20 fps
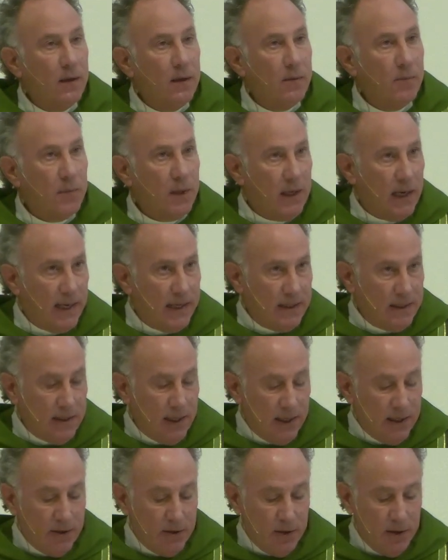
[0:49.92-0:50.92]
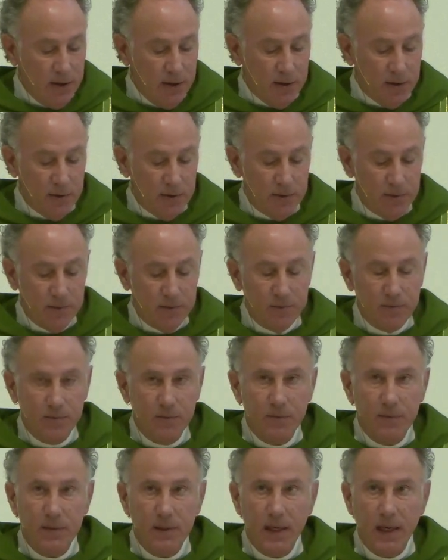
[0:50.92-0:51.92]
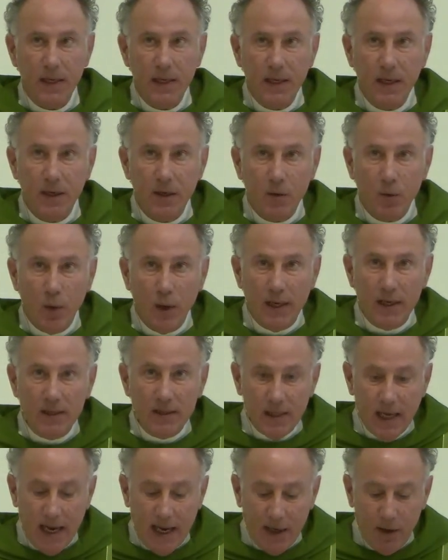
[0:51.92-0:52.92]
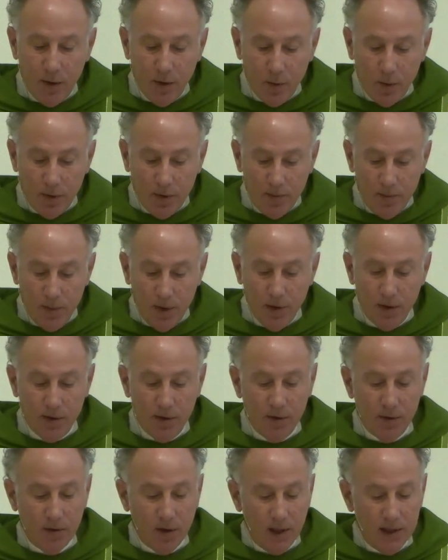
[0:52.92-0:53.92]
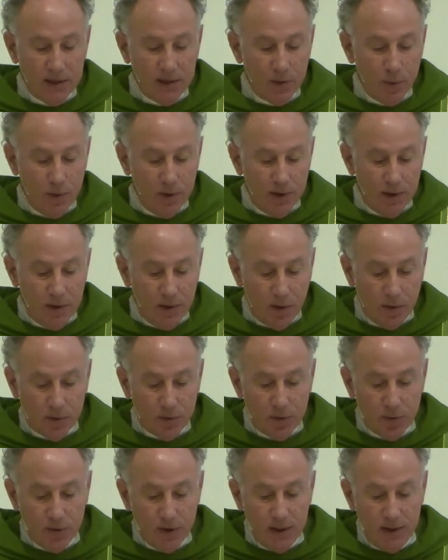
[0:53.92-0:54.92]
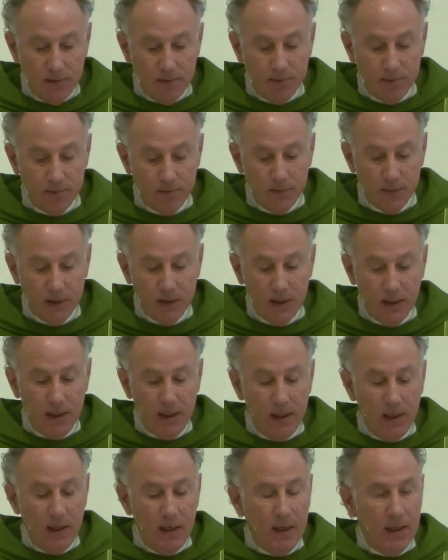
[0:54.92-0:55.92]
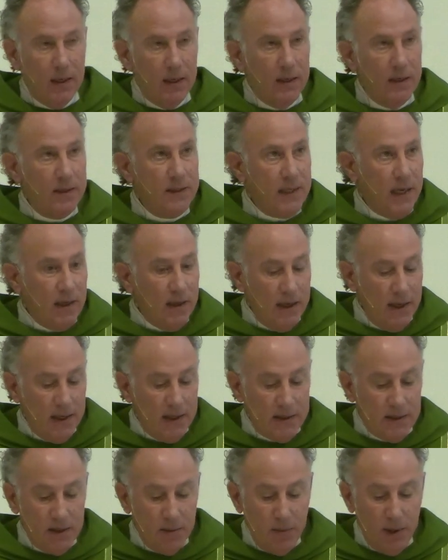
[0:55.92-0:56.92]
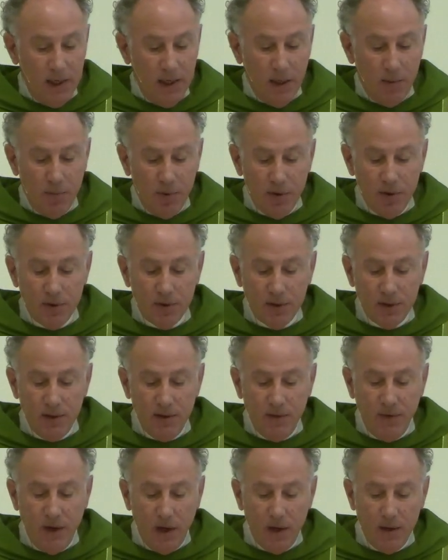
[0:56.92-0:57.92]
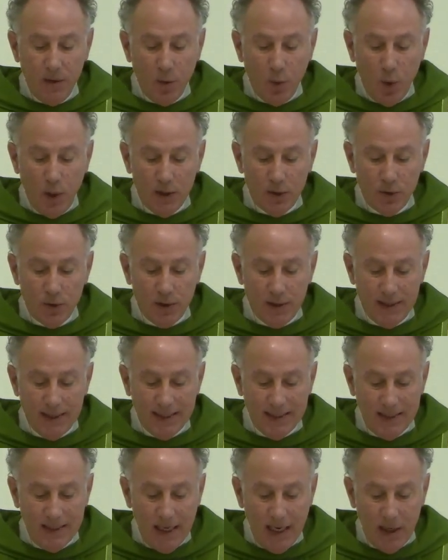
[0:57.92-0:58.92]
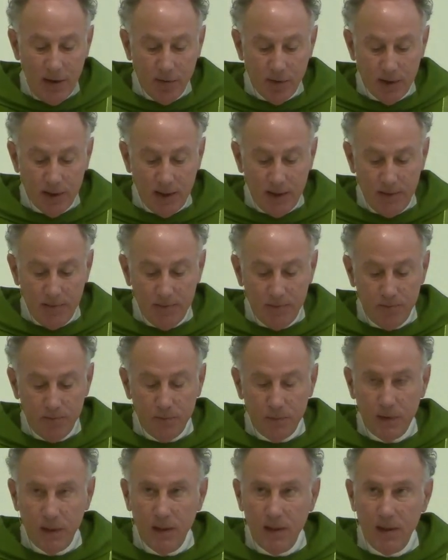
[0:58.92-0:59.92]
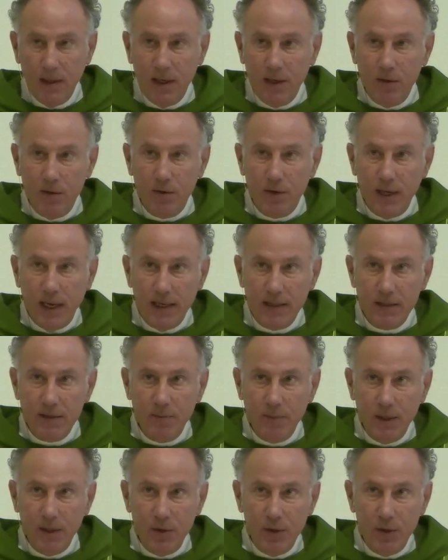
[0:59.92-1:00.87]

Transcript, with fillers: but I say to you. And he equates anger with murder, lust with adultery. He's telling us to be a person of unquestioned integrity. Let your yes mean